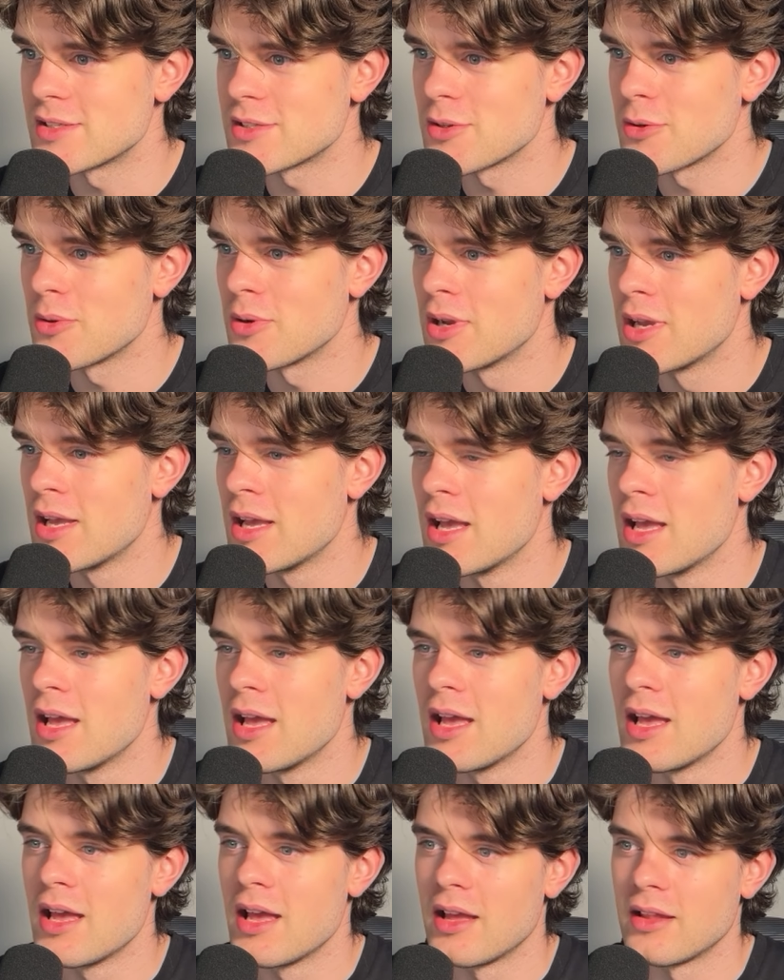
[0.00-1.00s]
So
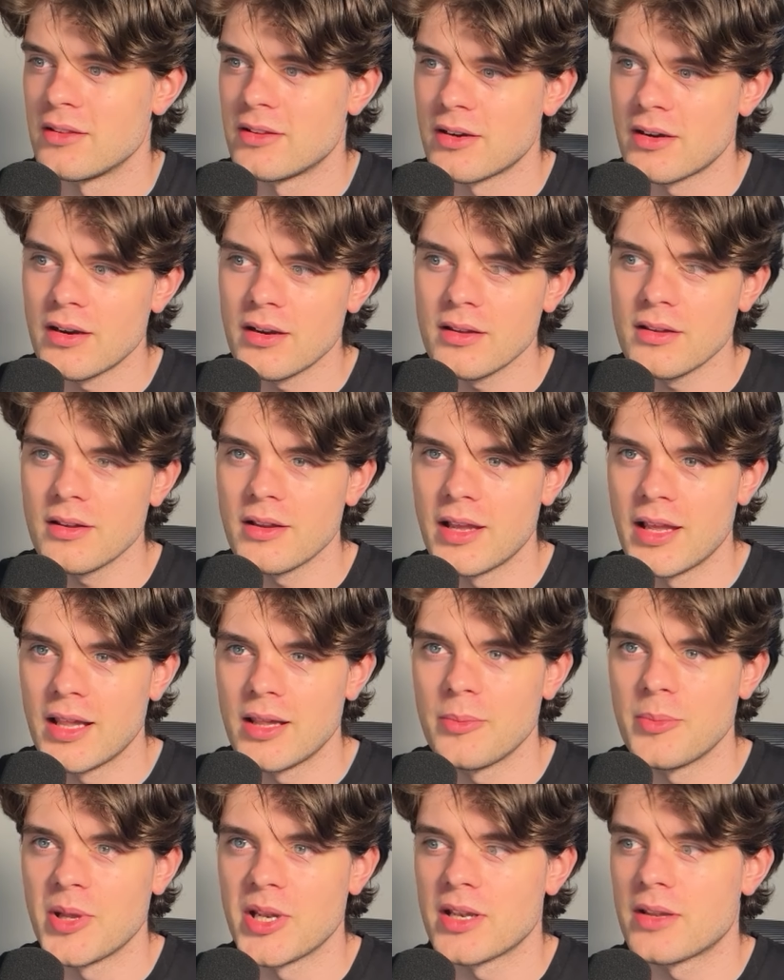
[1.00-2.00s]
there are
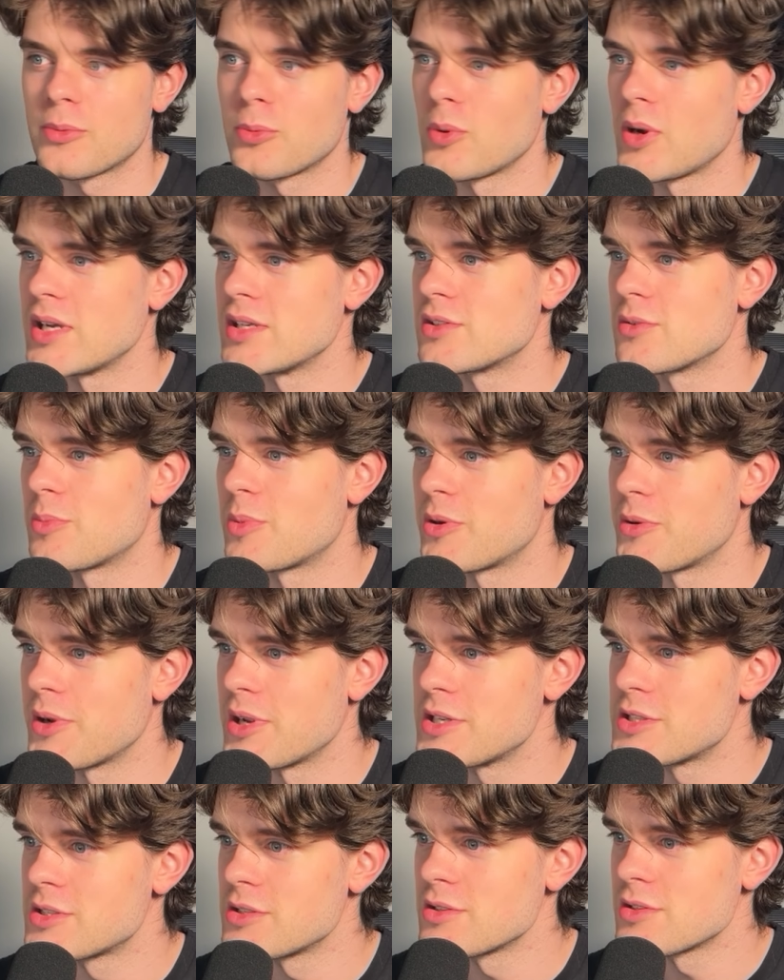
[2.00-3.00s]
element-wise
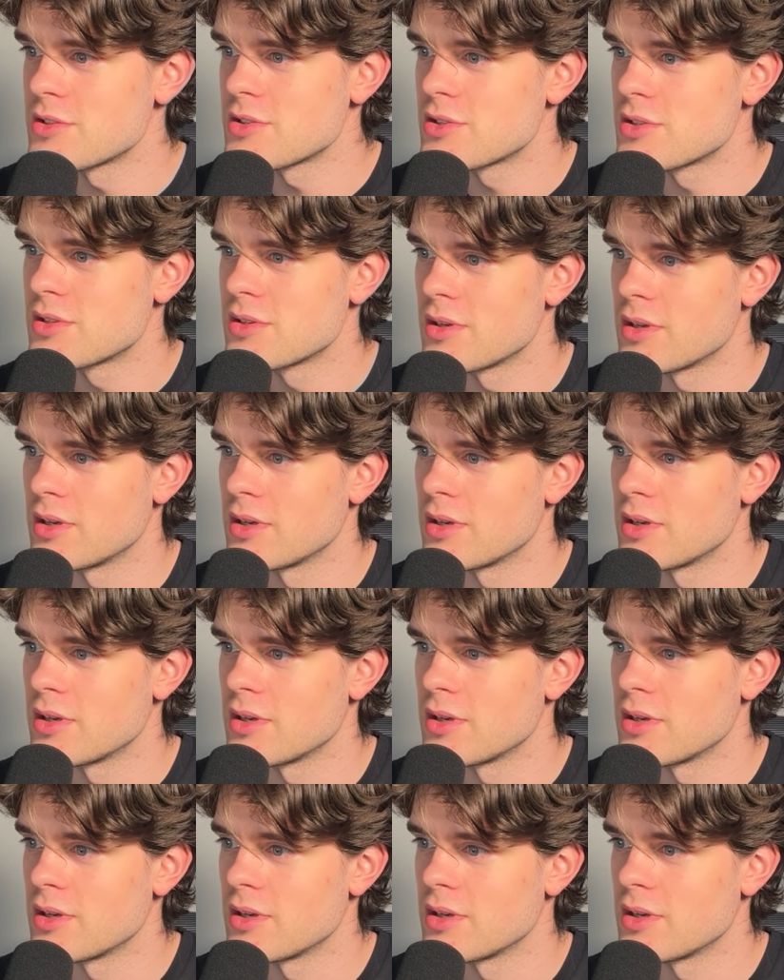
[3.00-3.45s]
operations.